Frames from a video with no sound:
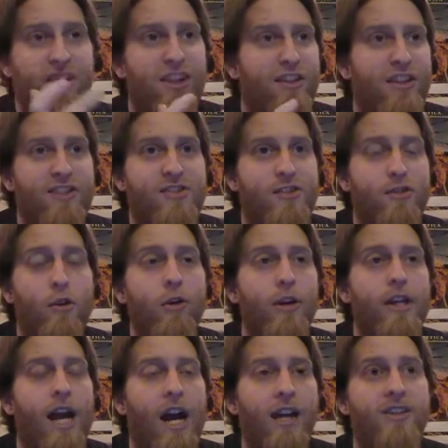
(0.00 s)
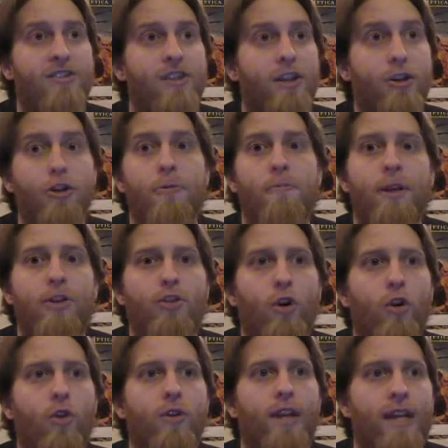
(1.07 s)
The story, honestly, could have been
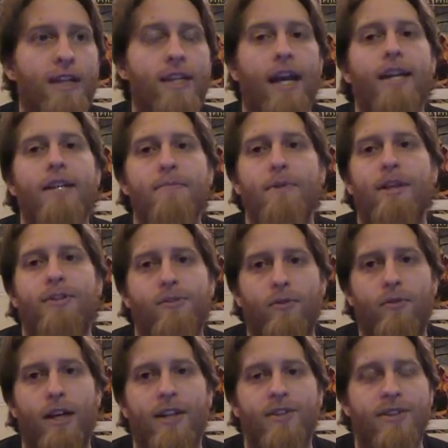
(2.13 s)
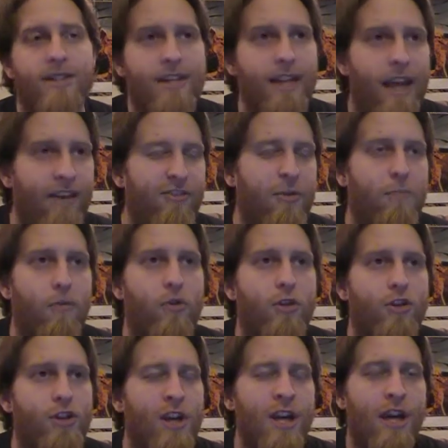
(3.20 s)
told in 90 minutes or less. It didn't have to
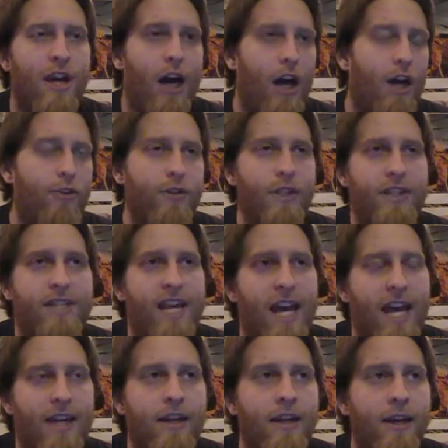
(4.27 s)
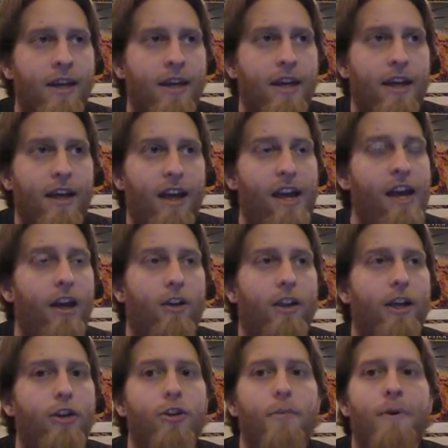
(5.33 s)
push 110. Hell,
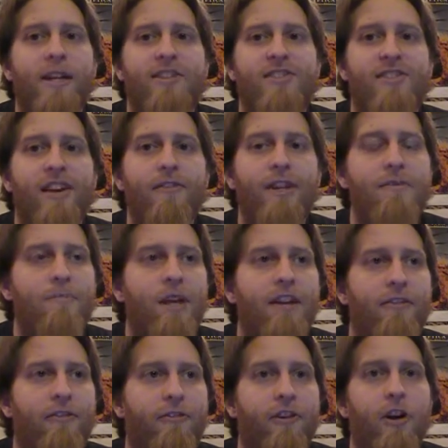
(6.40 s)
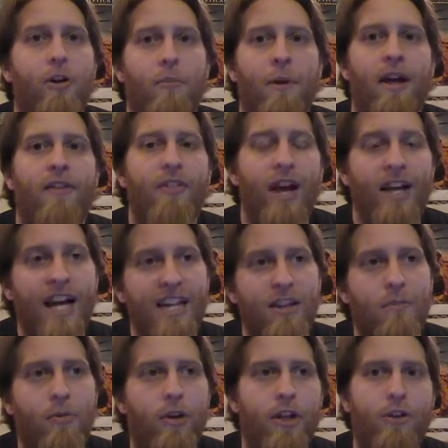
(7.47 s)
it could have been a 70-minute film that got the
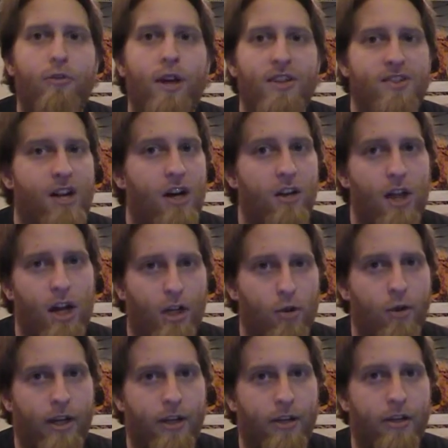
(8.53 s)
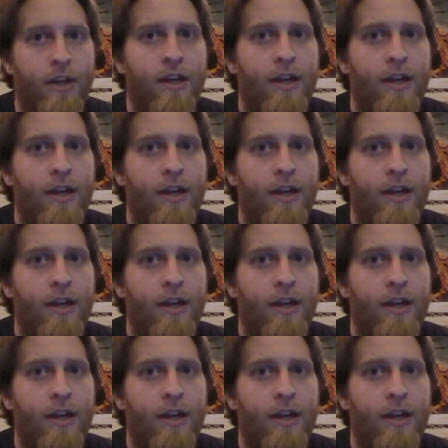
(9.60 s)
point across a lot quicker